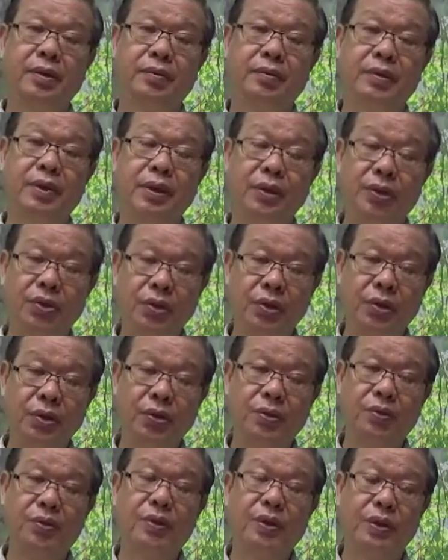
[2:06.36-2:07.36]
we need to
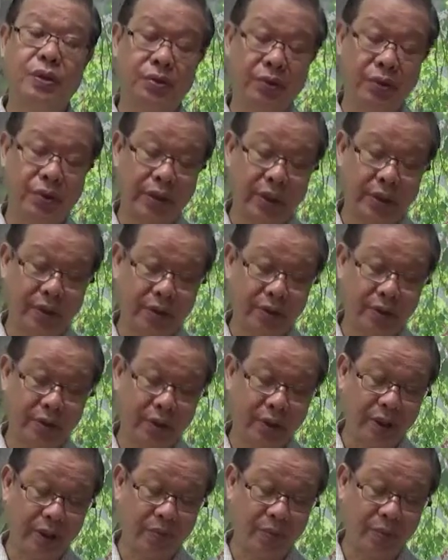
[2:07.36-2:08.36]
know, we need to study on
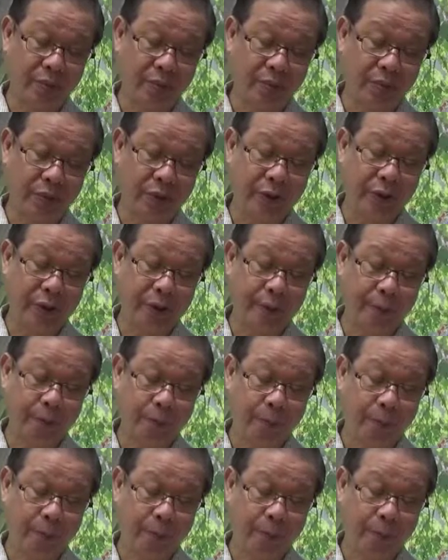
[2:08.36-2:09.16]
the life of the Buddha.